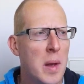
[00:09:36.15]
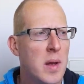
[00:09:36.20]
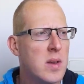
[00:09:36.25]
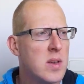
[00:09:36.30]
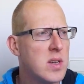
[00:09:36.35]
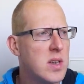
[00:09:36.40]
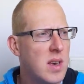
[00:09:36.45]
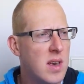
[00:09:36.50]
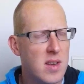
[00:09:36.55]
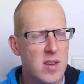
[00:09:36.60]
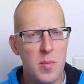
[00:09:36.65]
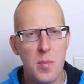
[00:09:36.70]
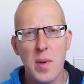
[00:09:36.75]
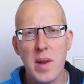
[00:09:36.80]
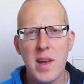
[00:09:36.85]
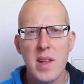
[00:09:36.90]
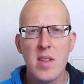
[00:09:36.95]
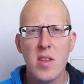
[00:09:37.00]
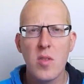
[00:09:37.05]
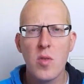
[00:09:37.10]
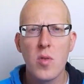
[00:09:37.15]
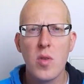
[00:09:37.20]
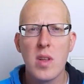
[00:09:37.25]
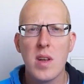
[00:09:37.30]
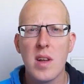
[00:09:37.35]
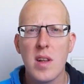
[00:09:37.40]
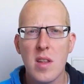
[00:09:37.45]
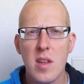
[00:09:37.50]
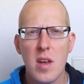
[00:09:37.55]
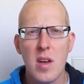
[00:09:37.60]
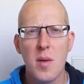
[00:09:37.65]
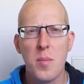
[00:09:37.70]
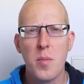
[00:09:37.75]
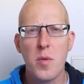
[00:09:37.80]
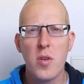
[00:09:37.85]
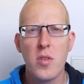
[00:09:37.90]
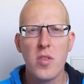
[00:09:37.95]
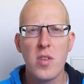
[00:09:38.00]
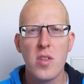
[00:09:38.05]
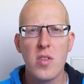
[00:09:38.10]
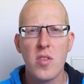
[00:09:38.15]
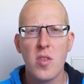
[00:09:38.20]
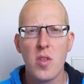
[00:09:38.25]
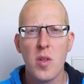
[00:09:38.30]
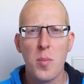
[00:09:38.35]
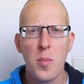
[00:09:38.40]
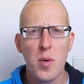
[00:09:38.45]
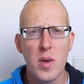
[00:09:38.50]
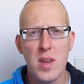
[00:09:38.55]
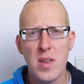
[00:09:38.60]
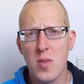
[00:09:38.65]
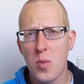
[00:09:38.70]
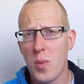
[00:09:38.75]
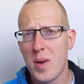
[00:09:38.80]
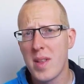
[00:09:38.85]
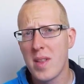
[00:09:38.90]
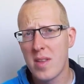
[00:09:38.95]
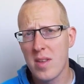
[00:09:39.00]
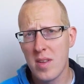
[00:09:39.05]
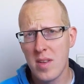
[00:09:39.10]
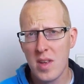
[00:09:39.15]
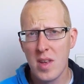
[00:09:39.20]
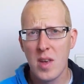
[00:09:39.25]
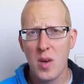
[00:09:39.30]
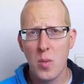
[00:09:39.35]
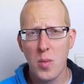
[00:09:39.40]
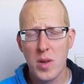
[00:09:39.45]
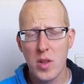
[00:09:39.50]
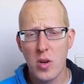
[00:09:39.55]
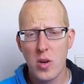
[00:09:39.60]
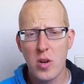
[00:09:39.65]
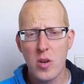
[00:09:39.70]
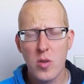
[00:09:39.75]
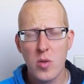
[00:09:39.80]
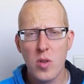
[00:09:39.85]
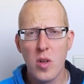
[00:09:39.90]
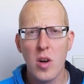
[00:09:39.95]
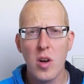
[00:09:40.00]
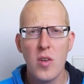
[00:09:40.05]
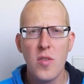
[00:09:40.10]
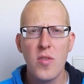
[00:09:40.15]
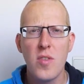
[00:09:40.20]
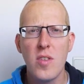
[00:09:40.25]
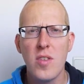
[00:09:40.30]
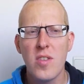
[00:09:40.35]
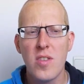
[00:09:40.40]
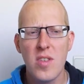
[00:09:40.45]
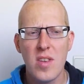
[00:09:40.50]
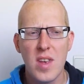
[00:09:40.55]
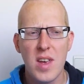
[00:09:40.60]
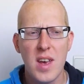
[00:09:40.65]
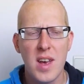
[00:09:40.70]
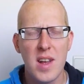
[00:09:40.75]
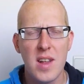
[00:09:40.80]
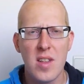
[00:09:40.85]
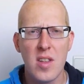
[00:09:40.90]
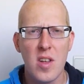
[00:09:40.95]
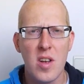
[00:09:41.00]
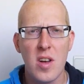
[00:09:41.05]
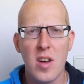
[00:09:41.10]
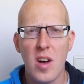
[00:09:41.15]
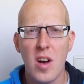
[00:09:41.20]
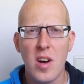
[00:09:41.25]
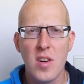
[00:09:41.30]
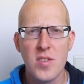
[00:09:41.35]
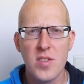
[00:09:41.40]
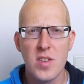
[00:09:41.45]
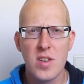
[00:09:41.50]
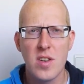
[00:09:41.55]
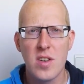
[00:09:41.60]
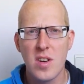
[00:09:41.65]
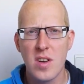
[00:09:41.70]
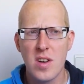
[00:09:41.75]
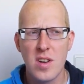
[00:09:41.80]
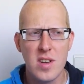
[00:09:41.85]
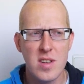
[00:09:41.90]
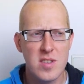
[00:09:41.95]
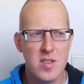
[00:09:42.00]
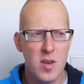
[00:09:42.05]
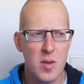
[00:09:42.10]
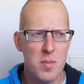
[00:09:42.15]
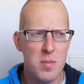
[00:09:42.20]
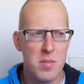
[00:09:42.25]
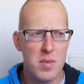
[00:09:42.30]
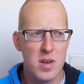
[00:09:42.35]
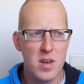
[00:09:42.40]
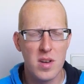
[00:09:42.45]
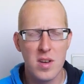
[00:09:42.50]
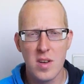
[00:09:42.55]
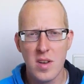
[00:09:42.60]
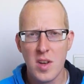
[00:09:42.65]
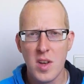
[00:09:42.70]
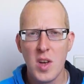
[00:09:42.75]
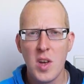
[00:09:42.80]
she explained to that person, so the police went with her to the office, and after some